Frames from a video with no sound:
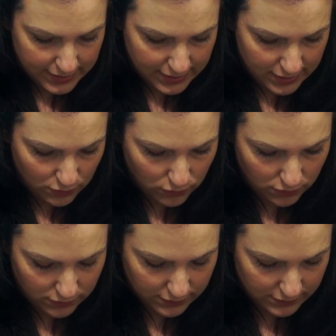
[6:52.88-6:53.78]
And
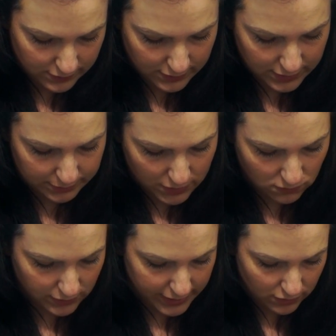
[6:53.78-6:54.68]
ooh, come
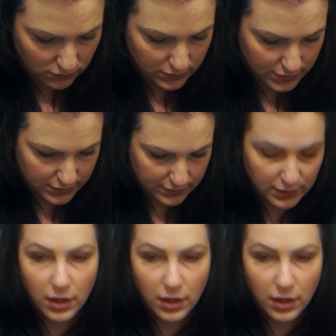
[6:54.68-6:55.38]
on out.